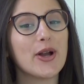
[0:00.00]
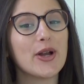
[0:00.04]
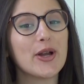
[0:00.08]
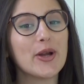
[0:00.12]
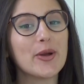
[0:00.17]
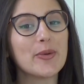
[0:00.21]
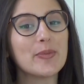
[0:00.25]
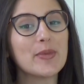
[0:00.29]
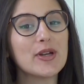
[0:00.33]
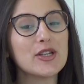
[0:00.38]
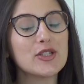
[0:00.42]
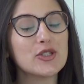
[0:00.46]

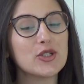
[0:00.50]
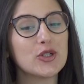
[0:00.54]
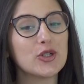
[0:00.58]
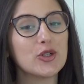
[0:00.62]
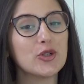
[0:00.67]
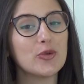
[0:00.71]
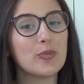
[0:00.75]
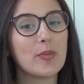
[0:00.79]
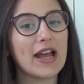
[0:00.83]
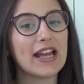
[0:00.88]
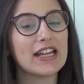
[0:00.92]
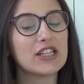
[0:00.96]
welcome
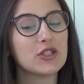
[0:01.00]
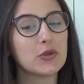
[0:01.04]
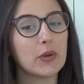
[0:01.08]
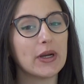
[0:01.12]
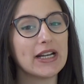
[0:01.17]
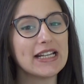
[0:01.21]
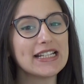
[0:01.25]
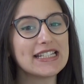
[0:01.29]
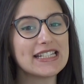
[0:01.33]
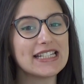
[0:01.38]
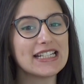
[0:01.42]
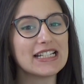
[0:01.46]
to my
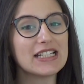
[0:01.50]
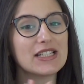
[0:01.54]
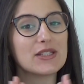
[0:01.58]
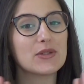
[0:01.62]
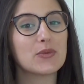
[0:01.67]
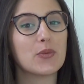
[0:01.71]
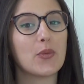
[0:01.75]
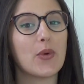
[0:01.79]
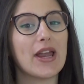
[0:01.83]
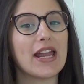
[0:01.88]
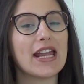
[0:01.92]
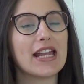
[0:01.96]

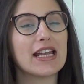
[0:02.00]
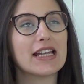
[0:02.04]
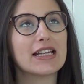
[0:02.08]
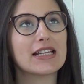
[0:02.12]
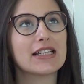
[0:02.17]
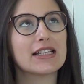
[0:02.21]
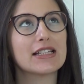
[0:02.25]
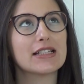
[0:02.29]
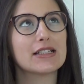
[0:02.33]
26 Hey